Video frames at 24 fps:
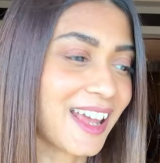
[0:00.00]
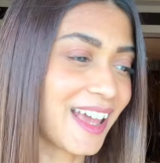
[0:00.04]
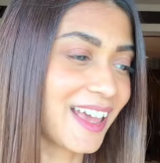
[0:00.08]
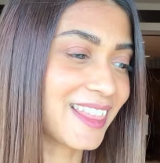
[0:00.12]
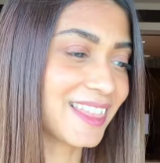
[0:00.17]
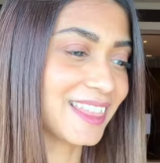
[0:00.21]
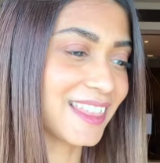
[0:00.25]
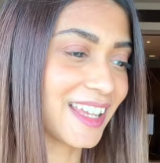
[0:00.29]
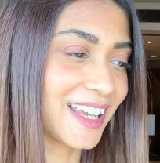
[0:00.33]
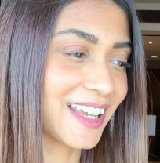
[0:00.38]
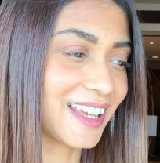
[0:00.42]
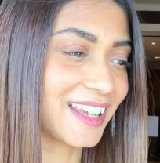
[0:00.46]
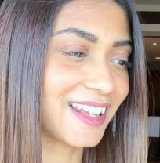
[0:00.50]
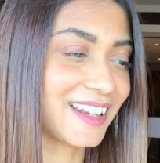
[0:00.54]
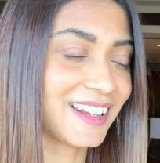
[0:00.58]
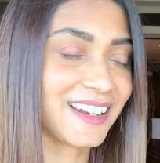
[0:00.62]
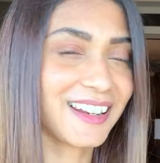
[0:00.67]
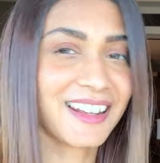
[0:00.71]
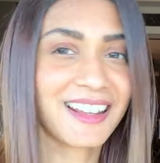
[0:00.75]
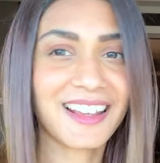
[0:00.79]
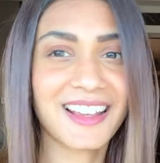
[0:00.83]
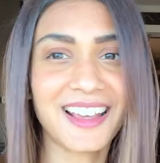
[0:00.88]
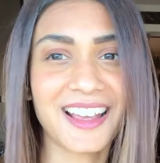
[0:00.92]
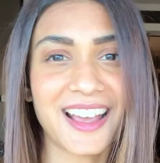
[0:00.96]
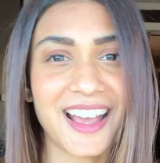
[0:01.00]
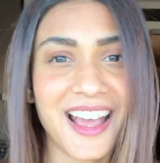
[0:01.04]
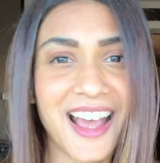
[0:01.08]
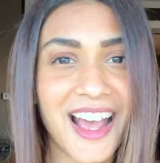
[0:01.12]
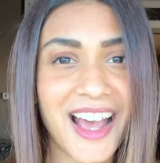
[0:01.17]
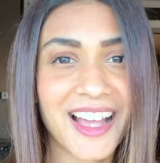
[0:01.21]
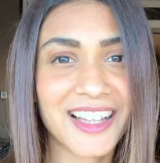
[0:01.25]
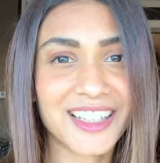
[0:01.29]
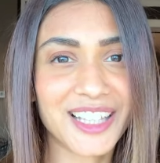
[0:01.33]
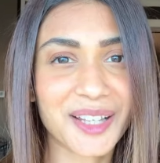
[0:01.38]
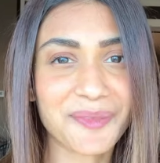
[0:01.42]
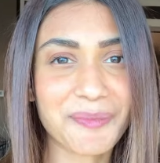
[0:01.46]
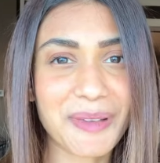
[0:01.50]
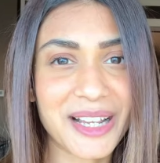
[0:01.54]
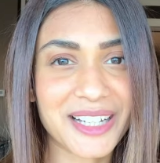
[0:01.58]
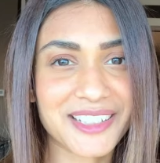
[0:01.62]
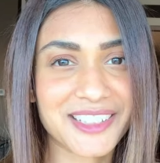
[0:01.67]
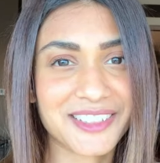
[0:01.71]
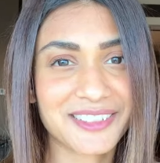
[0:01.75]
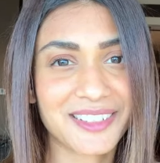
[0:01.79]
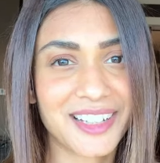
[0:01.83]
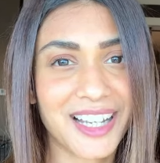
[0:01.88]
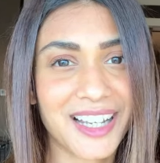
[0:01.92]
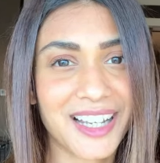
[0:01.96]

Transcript: and then I'll get back to you